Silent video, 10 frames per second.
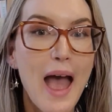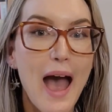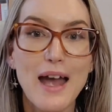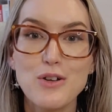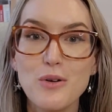
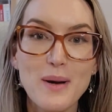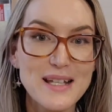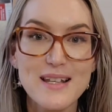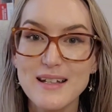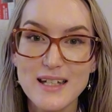And you're
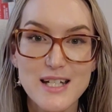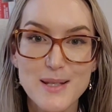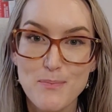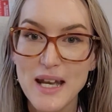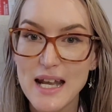basically just
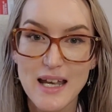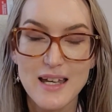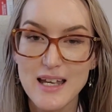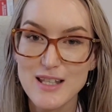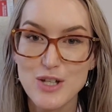bidding
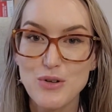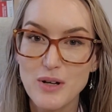against your